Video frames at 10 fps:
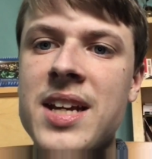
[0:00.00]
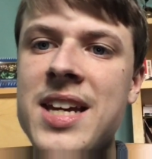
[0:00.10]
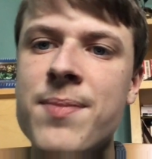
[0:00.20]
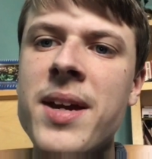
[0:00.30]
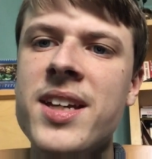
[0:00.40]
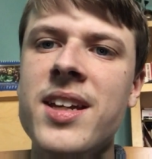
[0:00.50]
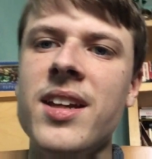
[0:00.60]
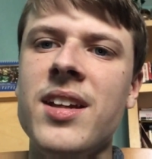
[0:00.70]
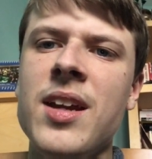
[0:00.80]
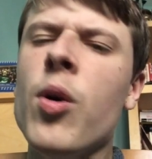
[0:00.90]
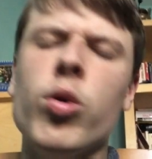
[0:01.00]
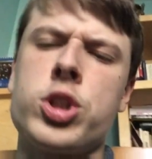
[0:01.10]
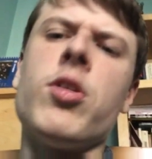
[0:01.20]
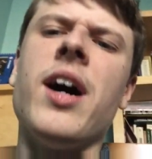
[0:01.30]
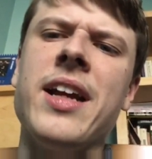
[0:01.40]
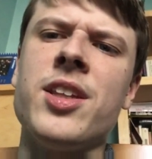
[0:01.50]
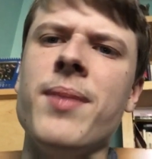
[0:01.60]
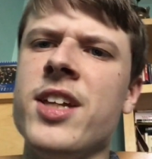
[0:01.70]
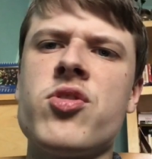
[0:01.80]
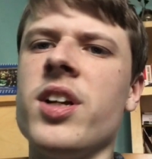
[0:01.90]
he's making, or trying to
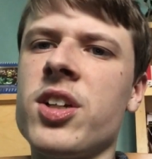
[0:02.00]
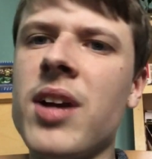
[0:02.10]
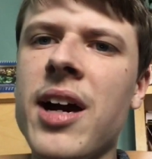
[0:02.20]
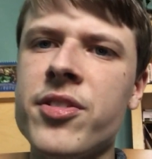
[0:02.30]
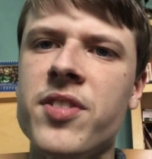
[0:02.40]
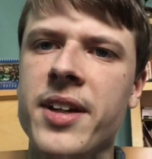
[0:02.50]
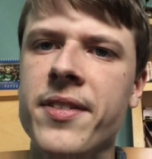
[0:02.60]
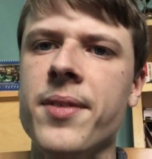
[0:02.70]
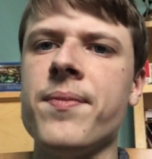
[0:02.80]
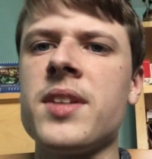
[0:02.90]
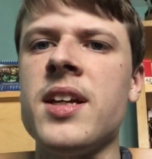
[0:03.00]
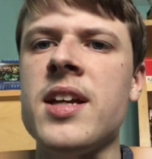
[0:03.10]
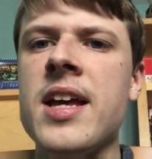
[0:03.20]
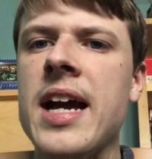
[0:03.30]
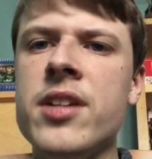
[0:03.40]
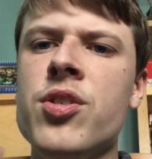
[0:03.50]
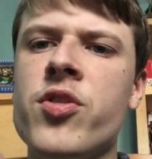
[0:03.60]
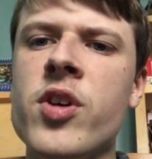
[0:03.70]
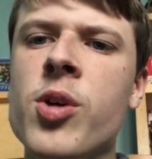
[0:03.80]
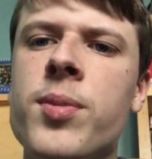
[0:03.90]
make, he's trying to crowdfund a new
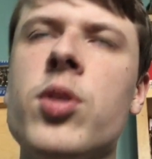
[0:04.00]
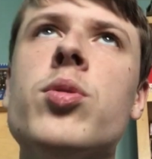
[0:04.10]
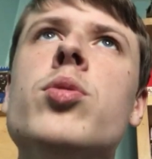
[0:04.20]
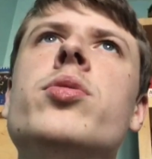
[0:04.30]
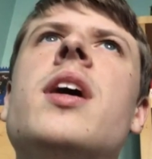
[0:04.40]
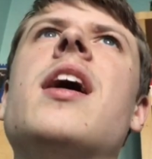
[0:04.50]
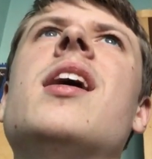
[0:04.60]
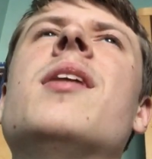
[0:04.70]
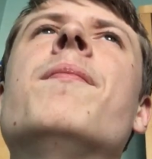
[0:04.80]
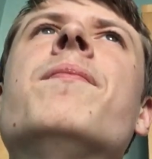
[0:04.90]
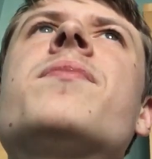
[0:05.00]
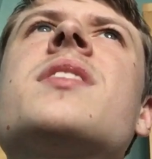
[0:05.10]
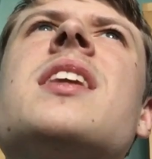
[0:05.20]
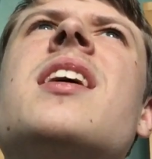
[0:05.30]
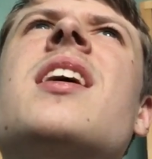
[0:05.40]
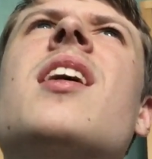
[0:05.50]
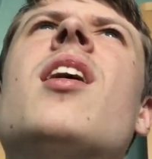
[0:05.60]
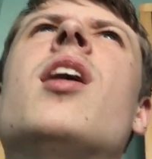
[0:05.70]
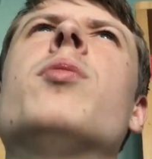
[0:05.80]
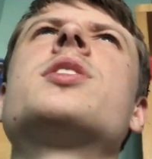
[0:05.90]
film called,
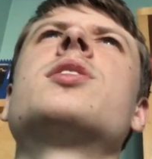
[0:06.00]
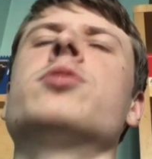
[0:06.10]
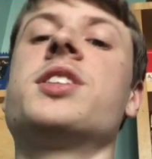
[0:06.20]
what's it called?